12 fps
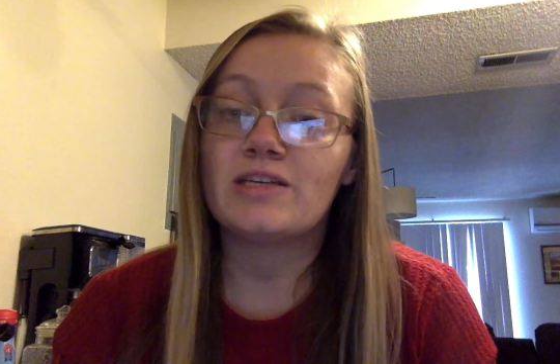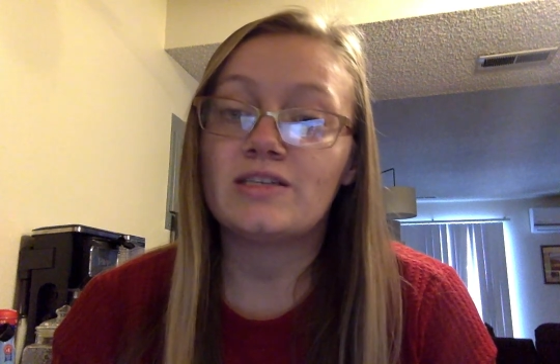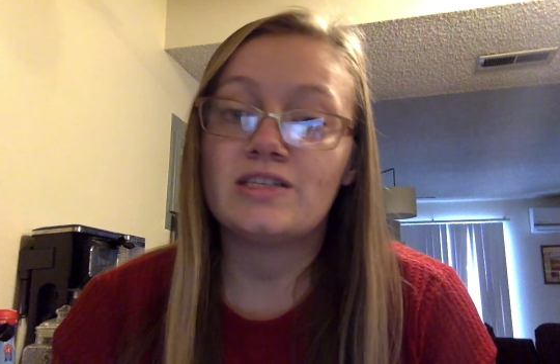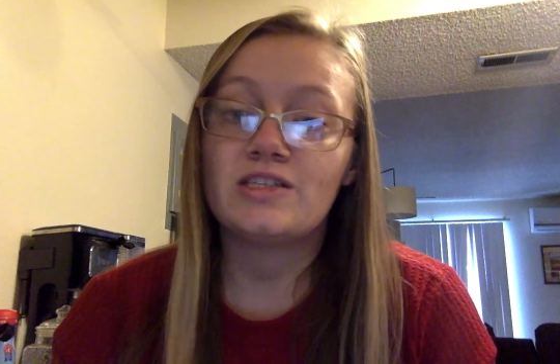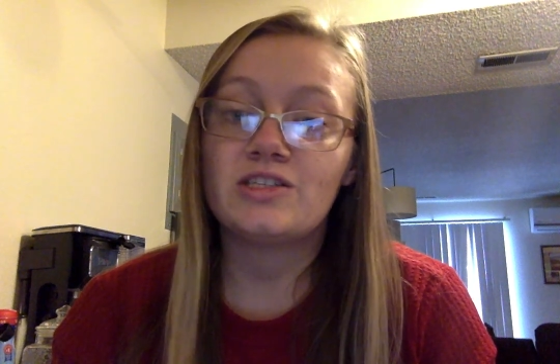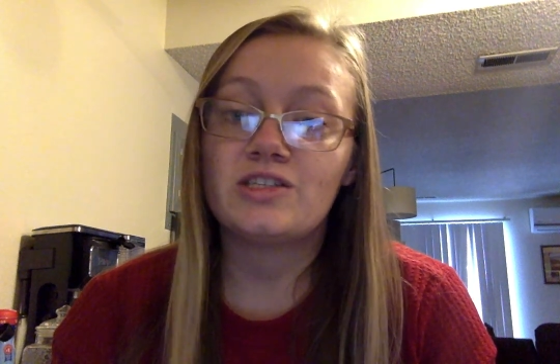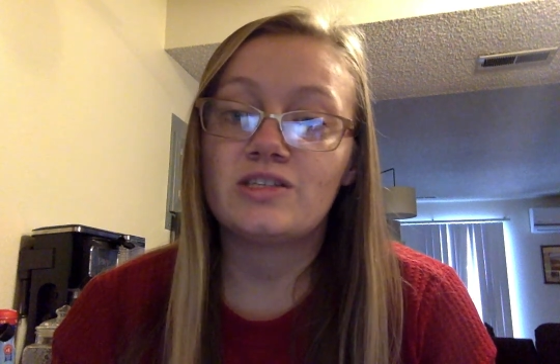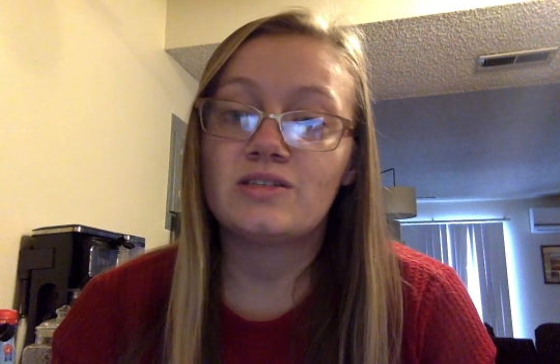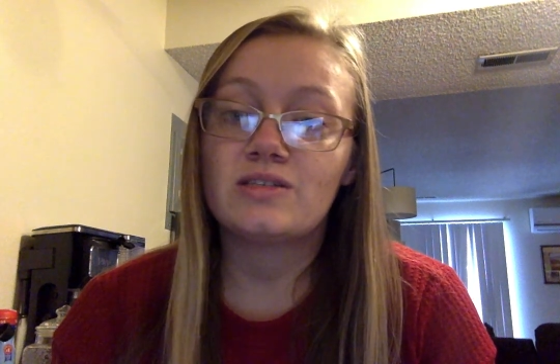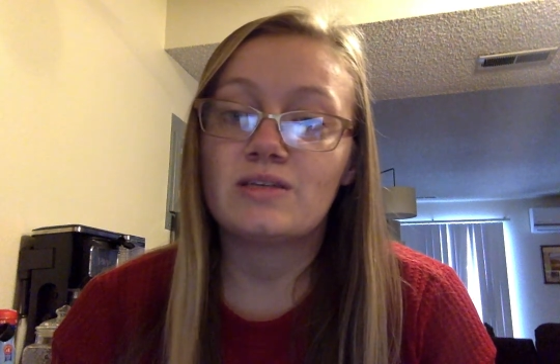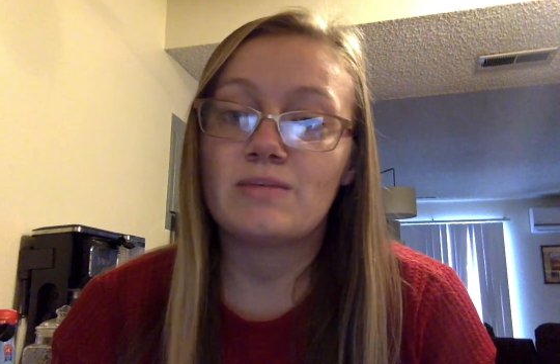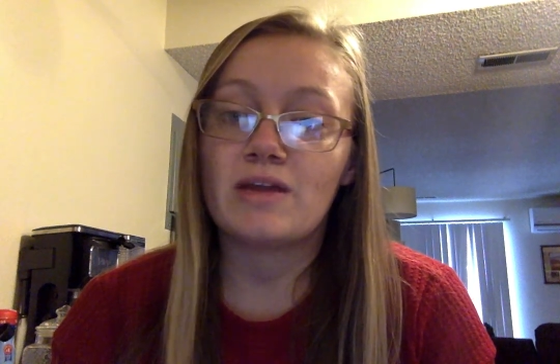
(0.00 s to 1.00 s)
teachings
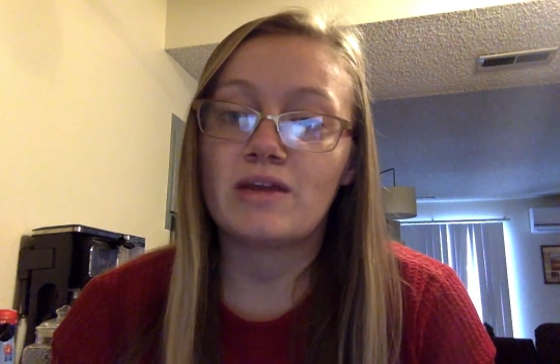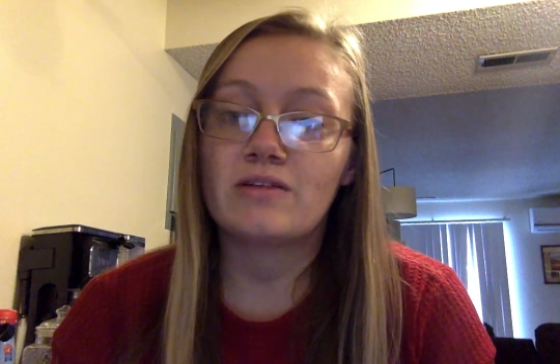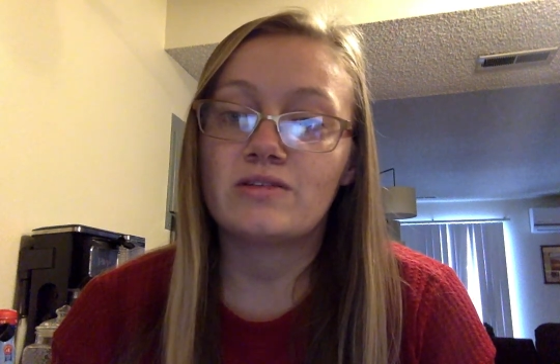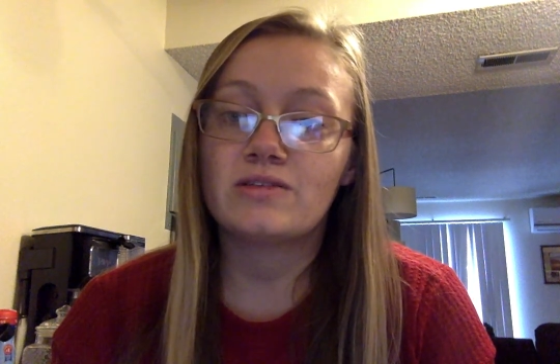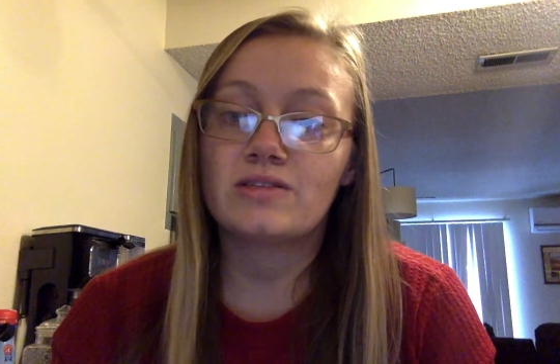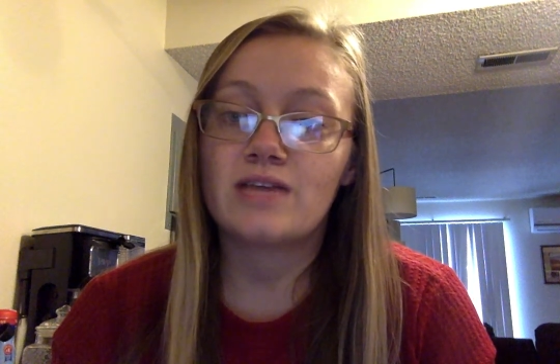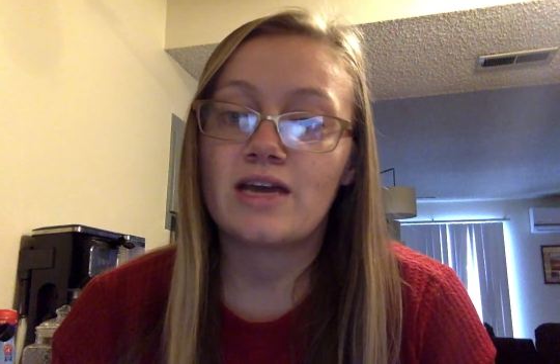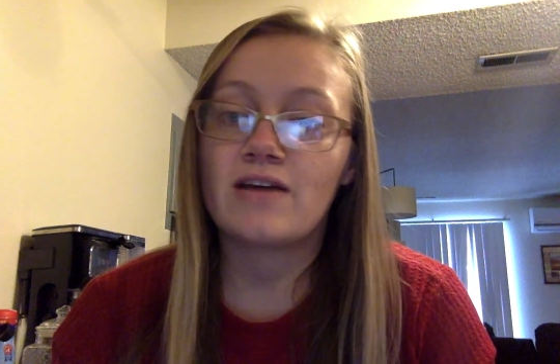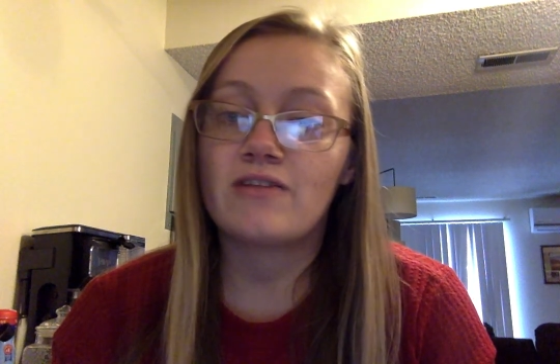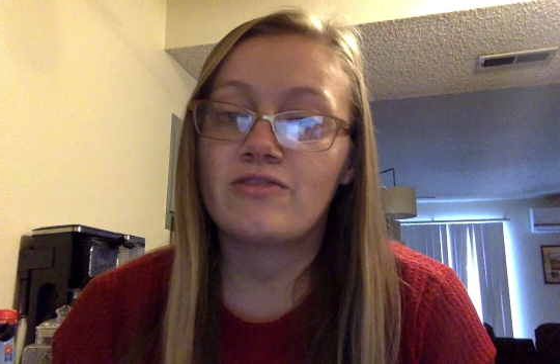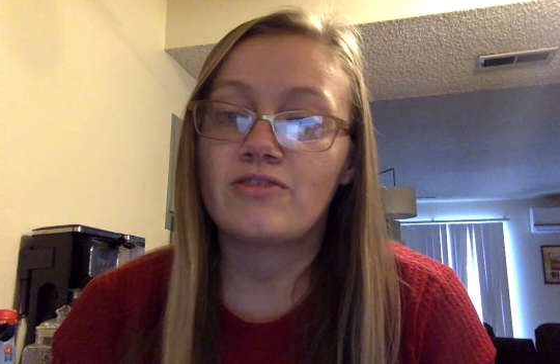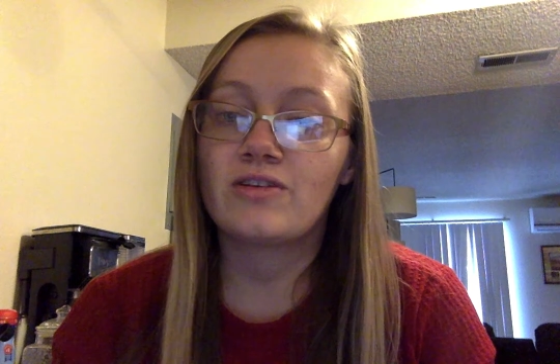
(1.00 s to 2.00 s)
to medical
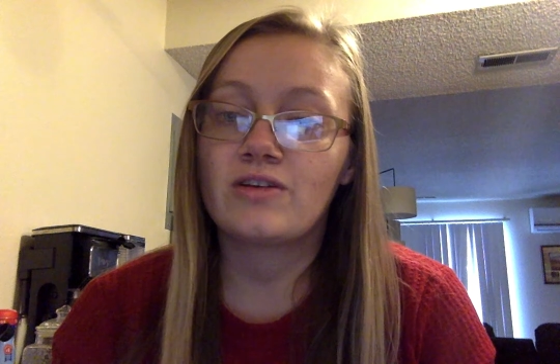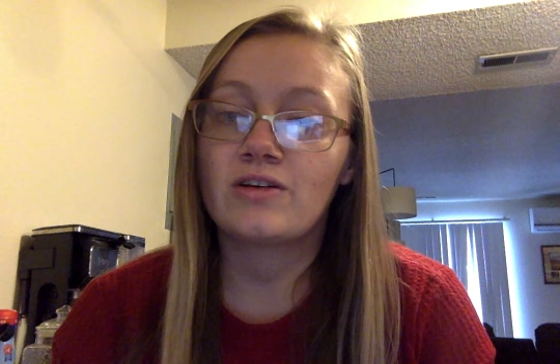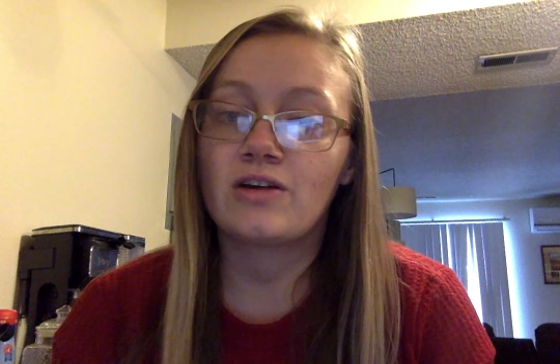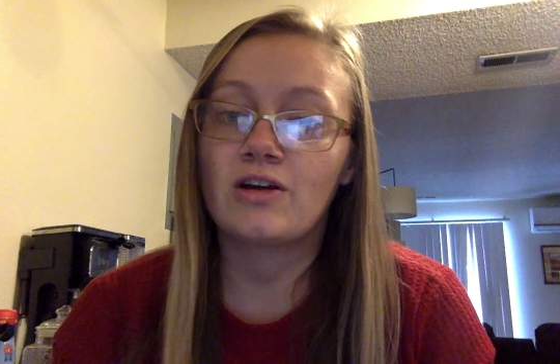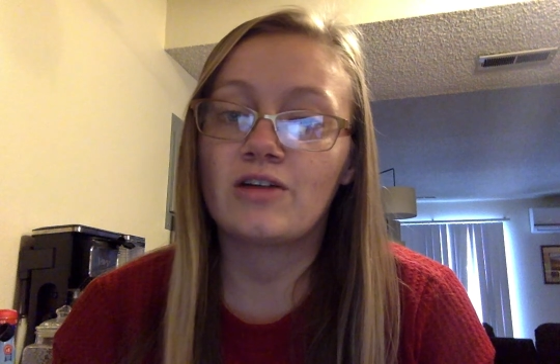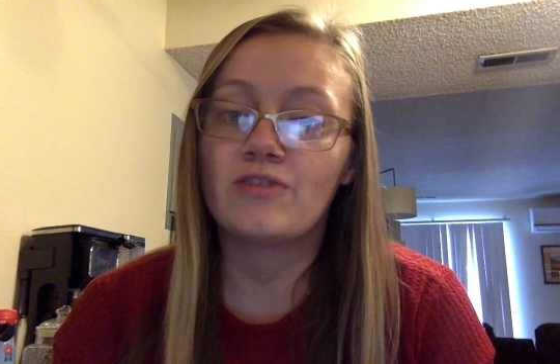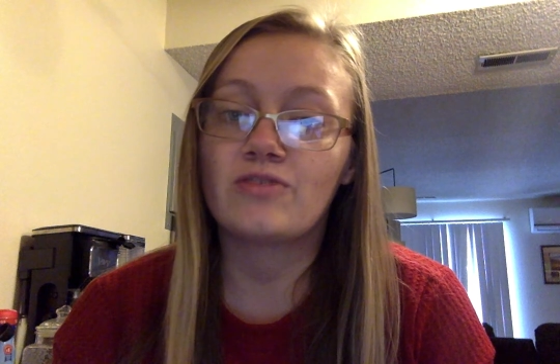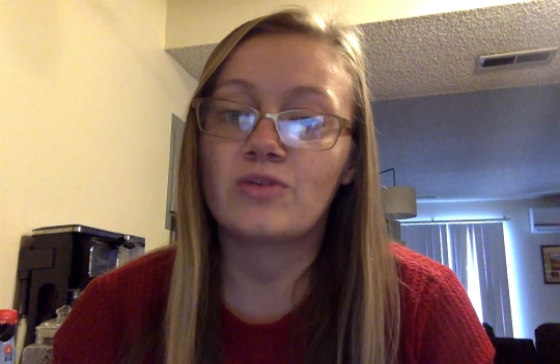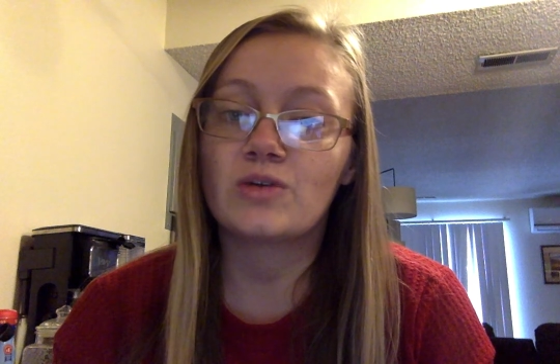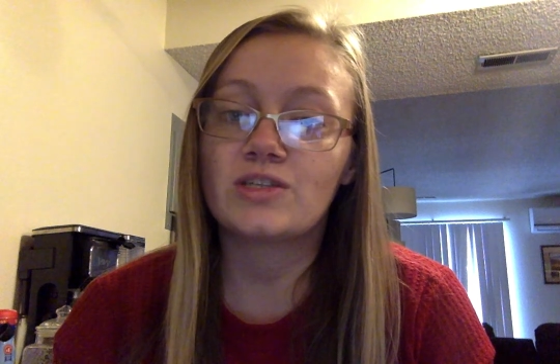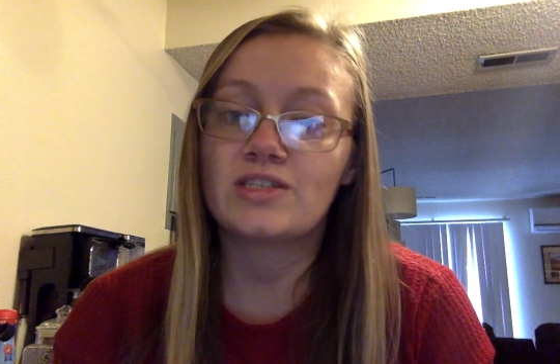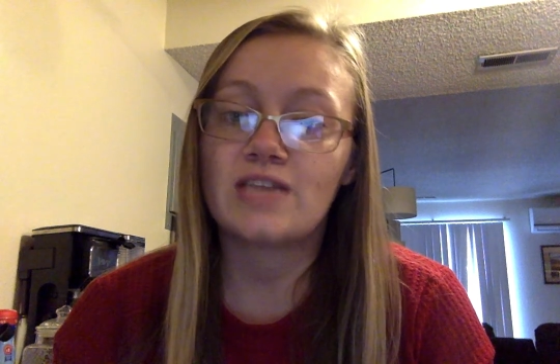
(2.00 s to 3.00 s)
staff, current
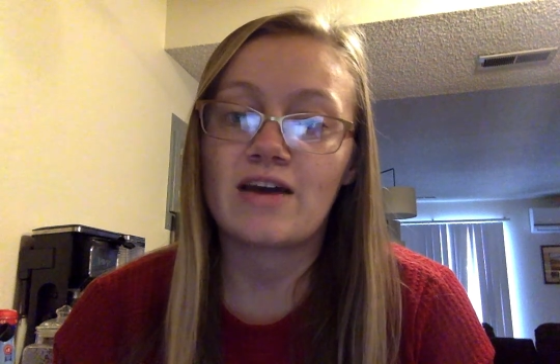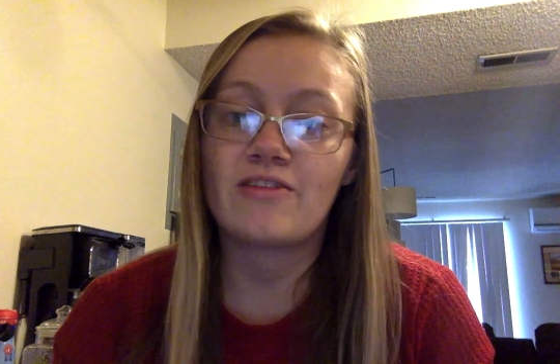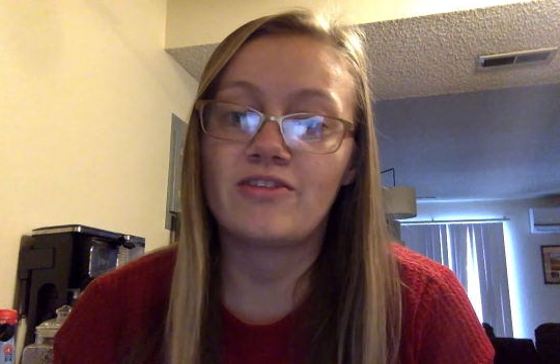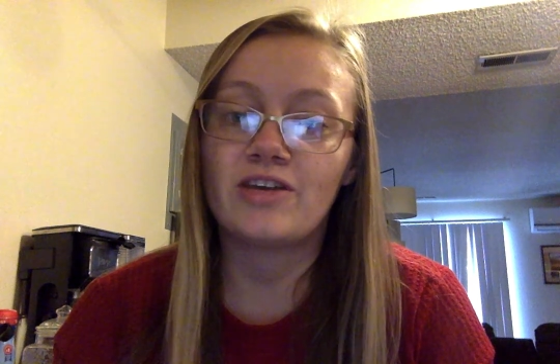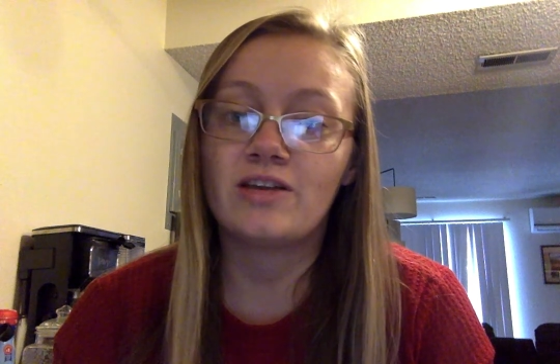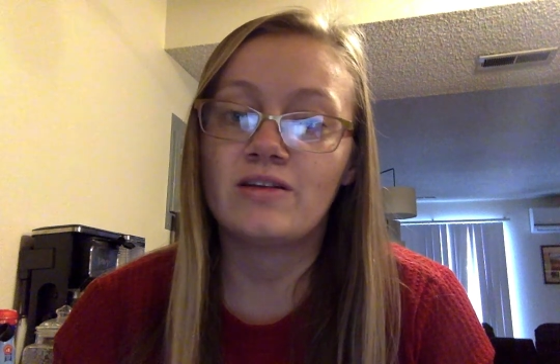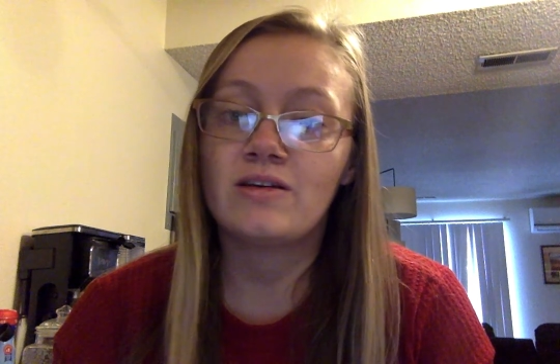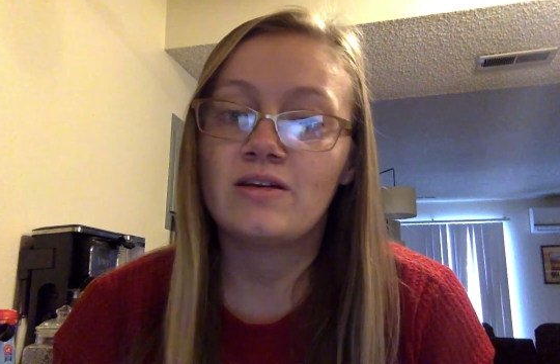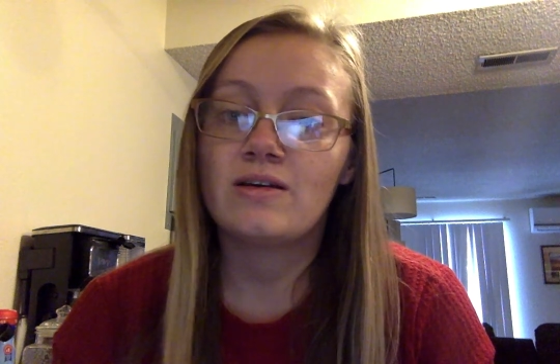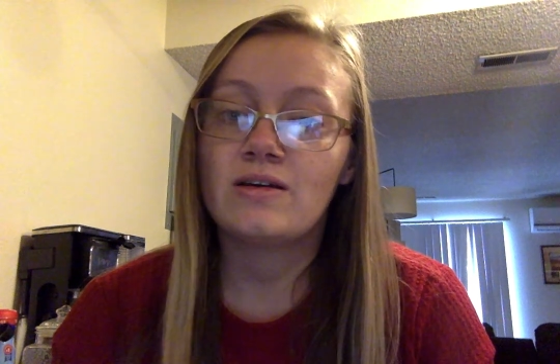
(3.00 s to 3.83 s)
floor staffing,